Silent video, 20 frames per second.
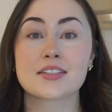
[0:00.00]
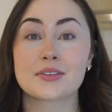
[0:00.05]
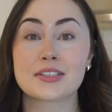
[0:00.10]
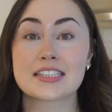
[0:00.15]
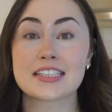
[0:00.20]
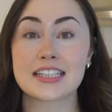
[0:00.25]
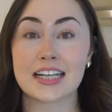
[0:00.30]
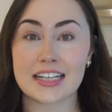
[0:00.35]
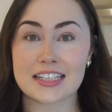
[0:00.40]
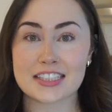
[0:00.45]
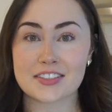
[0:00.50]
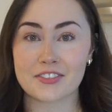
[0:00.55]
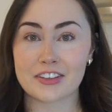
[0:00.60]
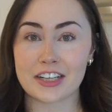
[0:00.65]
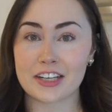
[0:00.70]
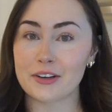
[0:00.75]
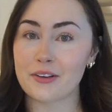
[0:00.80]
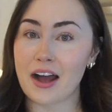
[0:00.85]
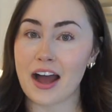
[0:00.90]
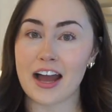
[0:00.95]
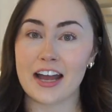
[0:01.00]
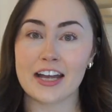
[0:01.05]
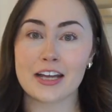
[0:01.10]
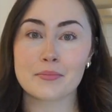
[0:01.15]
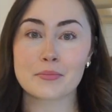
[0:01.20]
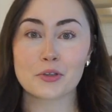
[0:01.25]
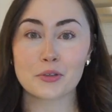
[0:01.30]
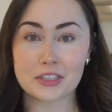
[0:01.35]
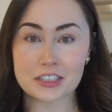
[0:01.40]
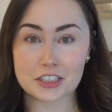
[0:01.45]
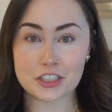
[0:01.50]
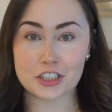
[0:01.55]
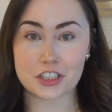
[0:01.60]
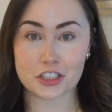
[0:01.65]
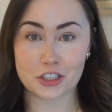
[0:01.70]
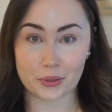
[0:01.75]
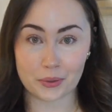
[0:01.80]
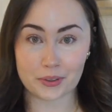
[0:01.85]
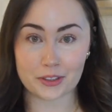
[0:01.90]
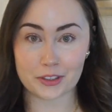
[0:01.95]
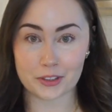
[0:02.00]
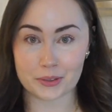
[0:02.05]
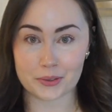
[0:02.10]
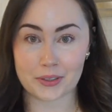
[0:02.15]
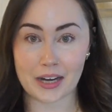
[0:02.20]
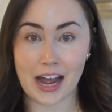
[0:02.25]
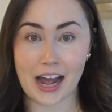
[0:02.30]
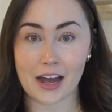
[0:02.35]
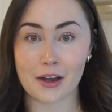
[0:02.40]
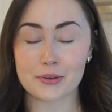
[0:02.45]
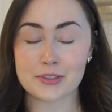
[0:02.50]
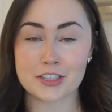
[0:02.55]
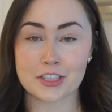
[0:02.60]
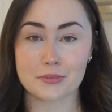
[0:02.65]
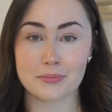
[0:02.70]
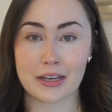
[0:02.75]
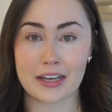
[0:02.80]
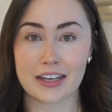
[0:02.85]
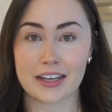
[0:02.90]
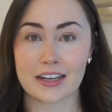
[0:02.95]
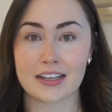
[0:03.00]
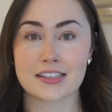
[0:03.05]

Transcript: So in today's video, I am going to show you how to make